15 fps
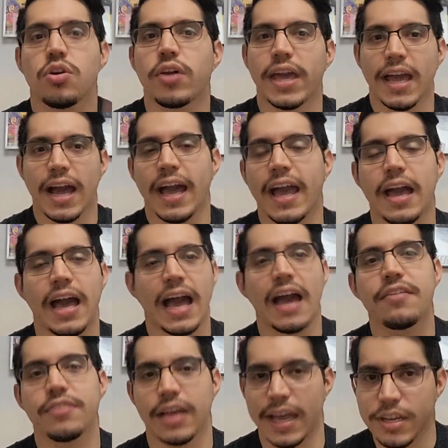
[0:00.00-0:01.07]
okay,
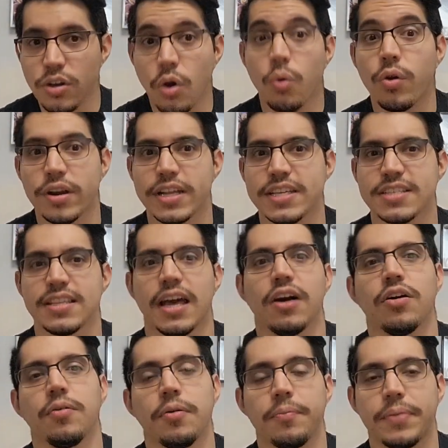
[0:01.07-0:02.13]
I know where it is
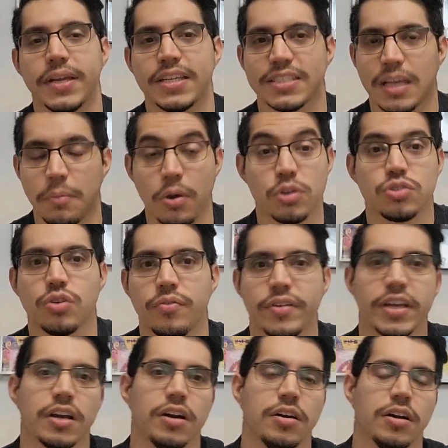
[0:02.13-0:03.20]
now because I'm also a
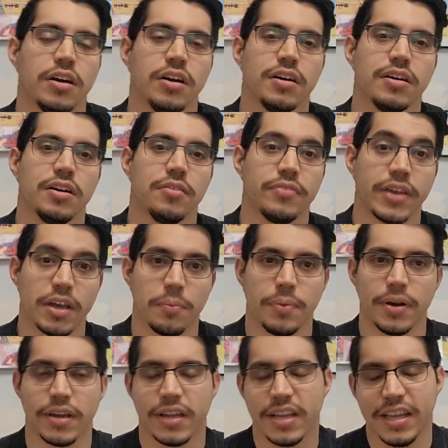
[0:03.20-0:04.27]

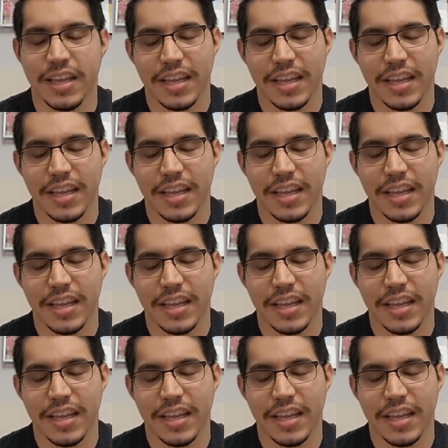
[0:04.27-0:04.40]
Vegapunk.